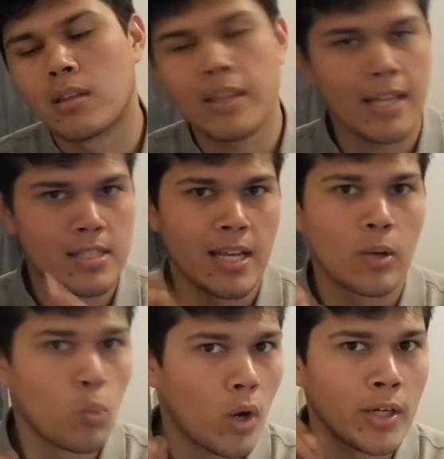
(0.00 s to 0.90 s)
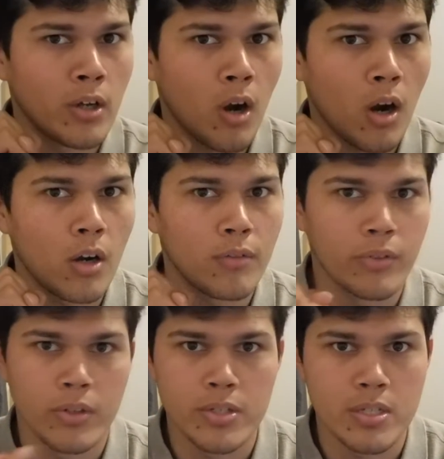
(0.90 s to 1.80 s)
that's like one card
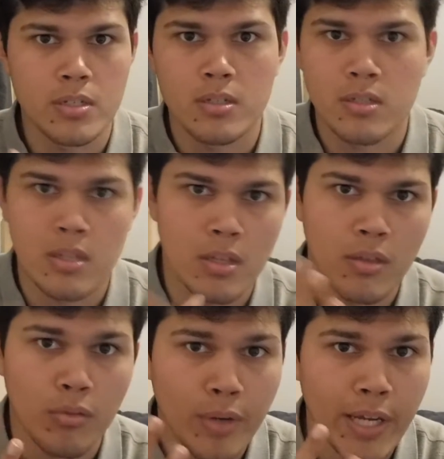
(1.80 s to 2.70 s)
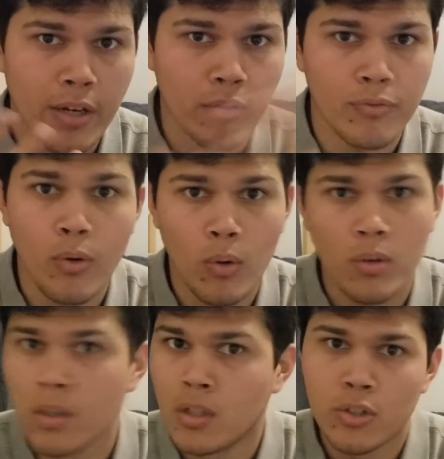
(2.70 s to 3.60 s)
versus the
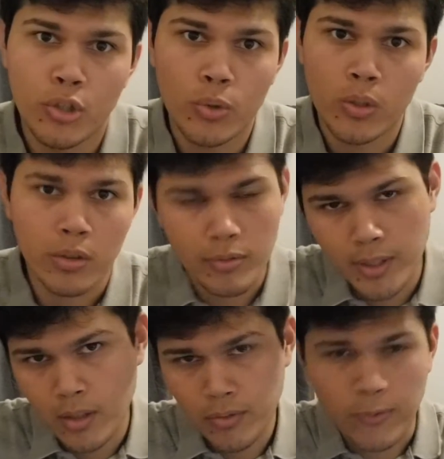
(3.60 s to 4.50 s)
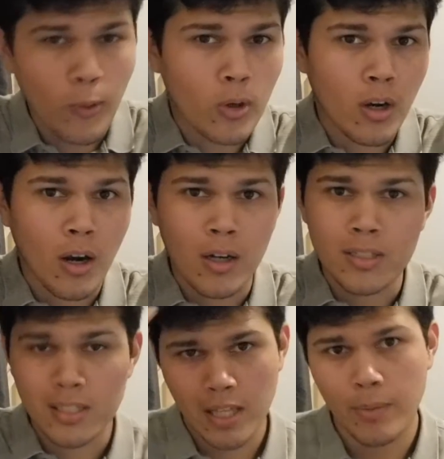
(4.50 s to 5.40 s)
2 or 3 or 4
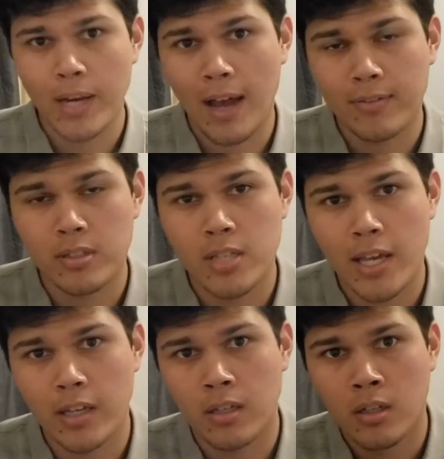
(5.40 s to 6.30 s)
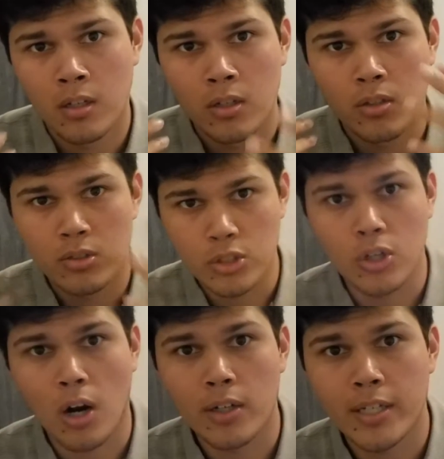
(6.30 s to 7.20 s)
cards that they would have to take to
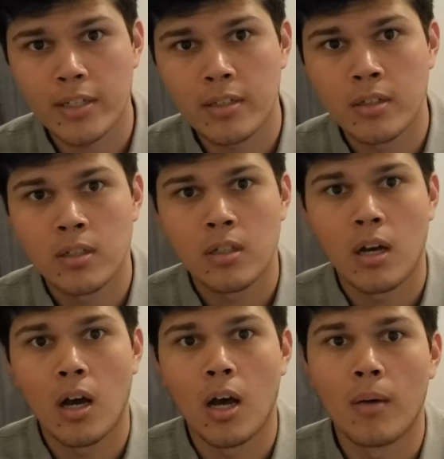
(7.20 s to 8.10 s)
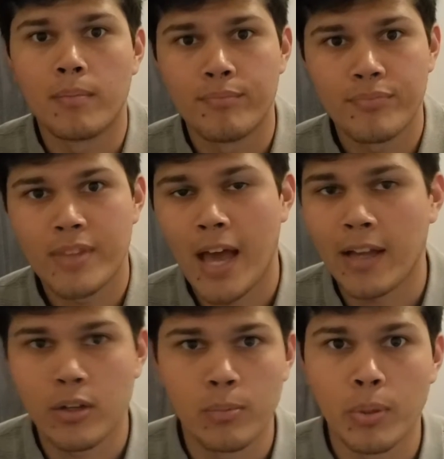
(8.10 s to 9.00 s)
guard it.
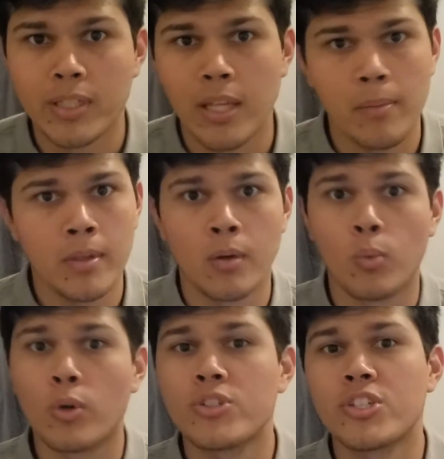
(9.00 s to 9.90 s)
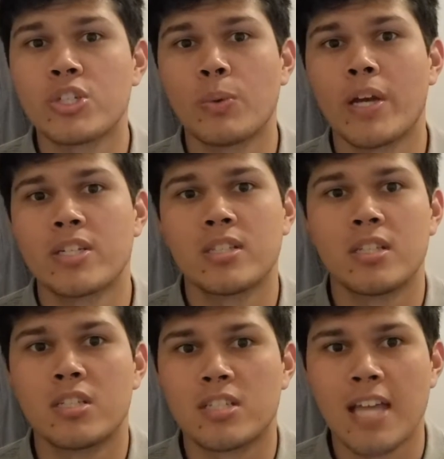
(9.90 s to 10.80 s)
That could put them in a worse situation
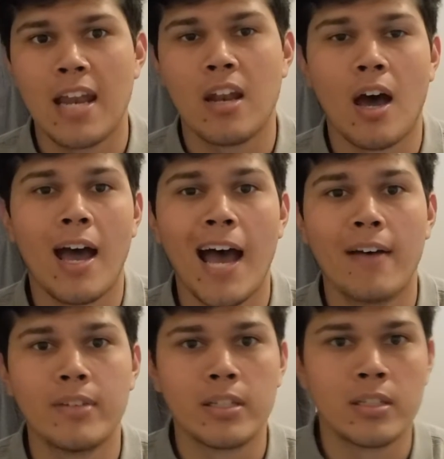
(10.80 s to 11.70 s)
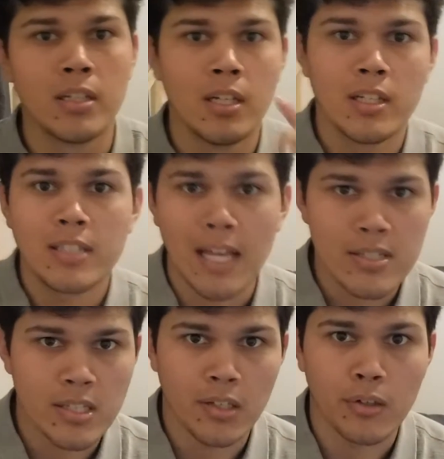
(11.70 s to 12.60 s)
than just not having that
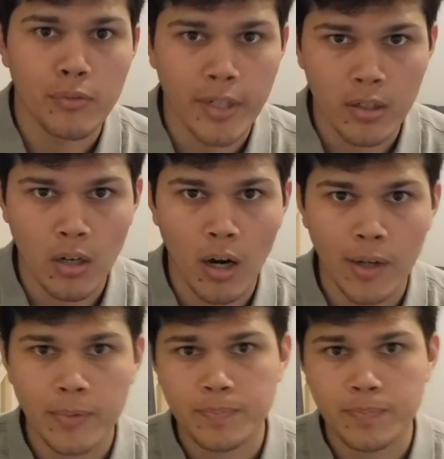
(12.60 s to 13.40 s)
single rear guard.